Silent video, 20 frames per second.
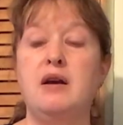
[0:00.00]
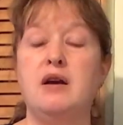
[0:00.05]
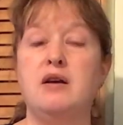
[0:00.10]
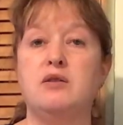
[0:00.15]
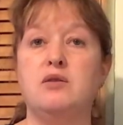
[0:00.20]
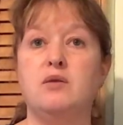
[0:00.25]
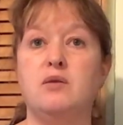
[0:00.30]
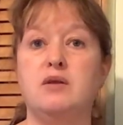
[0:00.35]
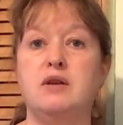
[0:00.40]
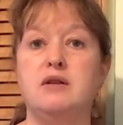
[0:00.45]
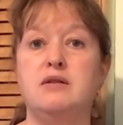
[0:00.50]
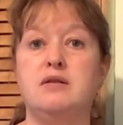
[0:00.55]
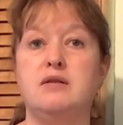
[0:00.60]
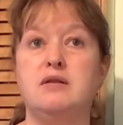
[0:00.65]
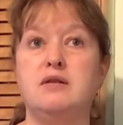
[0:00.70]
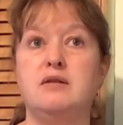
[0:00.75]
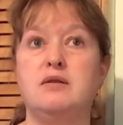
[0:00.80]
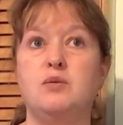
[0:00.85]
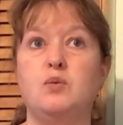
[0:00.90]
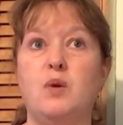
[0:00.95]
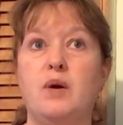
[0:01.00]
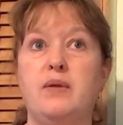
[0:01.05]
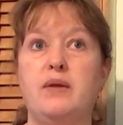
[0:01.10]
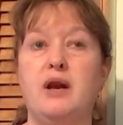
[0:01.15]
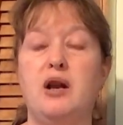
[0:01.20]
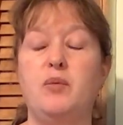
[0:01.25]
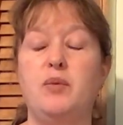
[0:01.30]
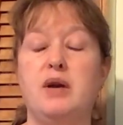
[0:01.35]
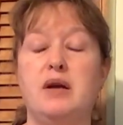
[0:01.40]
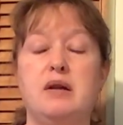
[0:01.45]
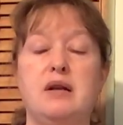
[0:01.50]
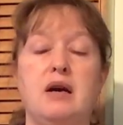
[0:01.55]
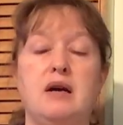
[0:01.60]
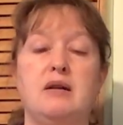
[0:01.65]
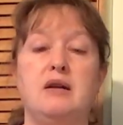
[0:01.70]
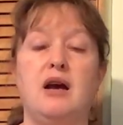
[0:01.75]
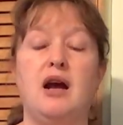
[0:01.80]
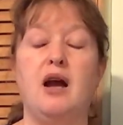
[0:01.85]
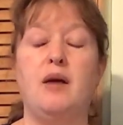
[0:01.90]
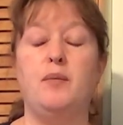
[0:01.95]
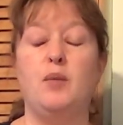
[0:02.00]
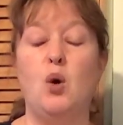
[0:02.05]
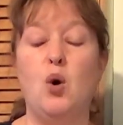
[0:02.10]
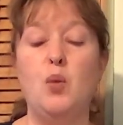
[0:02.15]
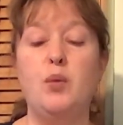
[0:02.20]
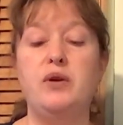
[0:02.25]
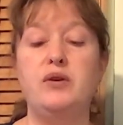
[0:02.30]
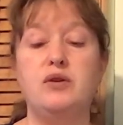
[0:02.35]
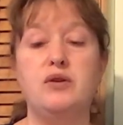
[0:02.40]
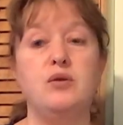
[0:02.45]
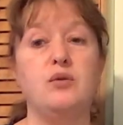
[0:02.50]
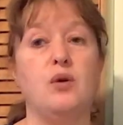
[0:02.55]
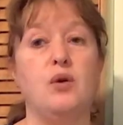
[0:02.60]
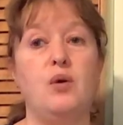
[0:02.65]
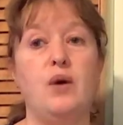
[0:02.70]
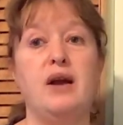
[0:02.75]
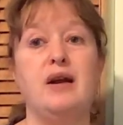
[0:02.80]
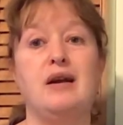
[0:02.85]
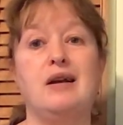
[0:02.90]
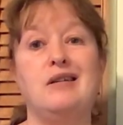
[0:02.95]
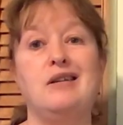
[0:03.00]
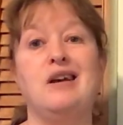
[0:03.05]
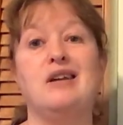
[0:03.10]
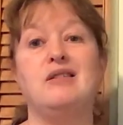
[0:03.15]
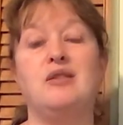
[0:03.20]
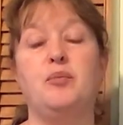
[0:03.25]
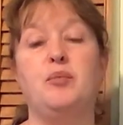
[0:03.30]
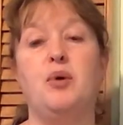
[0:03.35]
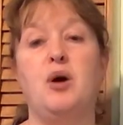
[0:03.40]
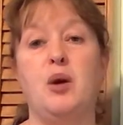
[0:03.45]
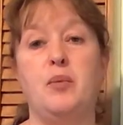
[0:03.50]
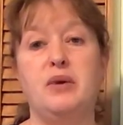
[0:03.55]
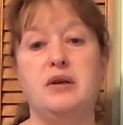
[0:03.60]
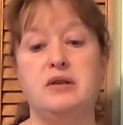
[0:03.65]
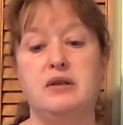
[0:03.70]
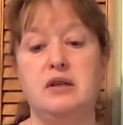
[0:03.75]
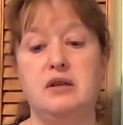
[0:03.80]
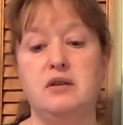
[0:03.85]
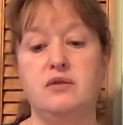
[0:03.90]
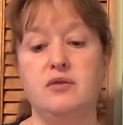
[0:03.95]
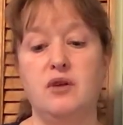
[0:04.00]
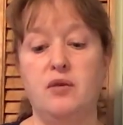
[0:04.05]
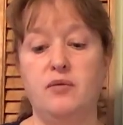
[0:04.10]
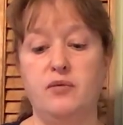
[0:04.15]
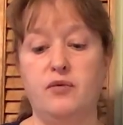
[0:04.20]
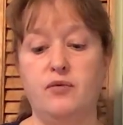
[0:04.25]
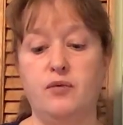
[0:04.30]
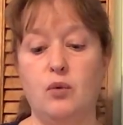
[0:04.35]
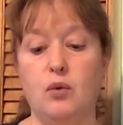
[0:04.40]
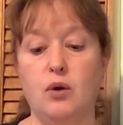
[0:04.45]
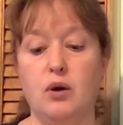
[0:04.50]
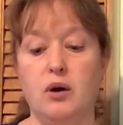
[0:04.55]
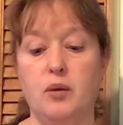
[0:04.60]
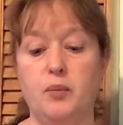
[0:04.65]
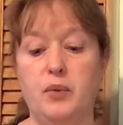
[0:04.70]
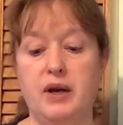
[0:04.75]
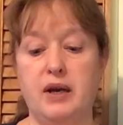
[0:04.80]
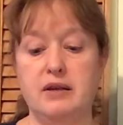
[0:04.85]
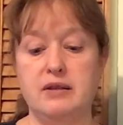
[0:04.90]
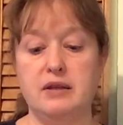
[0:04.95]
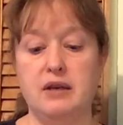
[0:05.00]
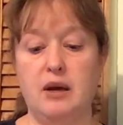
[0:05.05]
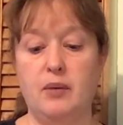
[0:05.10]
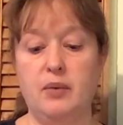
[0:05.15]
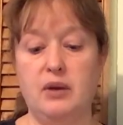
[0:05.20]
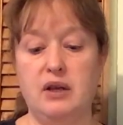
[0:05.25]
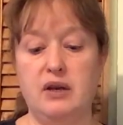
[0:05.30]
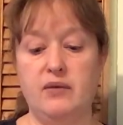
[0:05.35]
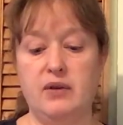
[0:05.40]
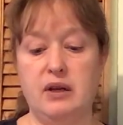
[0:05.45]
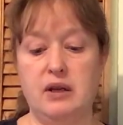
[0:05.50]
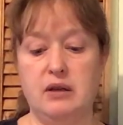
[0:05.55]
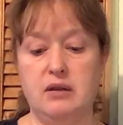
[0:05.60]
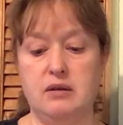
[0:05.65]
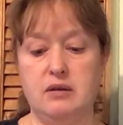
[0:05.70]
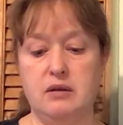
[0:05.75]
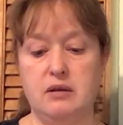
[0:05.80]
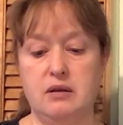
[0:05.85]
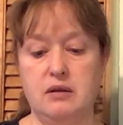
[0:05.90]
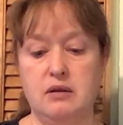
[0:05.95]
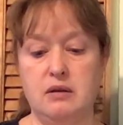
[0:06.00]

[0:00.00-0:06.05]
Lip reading: So this is one that I'm hoping to grow and collect the poppy seeds from, because I believe it's